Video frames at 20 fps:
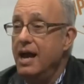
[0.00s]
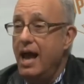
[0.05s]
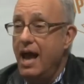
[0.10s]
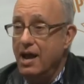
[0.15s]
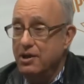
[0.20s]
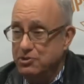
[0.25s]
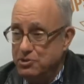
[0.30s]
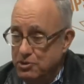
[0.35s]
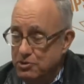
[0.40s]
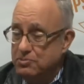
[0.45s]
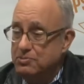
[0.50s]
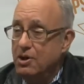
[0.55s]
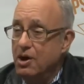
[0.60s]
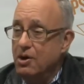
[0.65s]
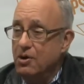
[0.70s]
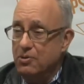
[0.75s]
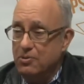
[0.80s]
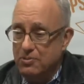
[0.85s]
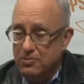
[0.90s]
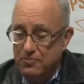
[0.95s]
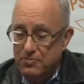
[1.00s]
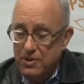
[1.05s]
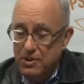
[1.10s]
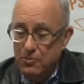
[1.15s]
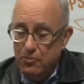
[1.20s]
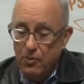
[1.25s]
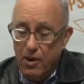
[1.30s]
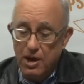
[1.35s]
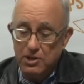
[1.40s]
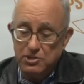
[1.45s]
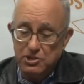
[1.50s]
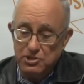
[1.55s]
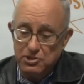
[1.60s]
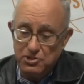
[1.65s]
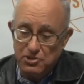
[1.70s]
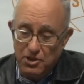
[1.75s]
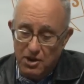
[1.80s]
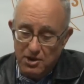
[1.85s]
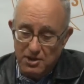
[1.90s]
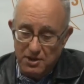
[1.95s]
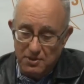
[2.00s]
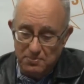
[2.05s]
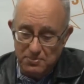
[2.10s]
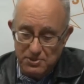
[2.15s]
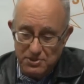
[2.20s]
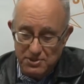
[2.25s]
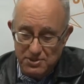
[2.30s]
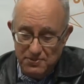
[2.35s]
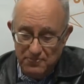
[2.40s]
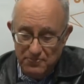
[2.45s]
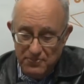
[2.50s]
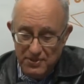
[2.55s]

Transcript: As ah. you know, watching startups,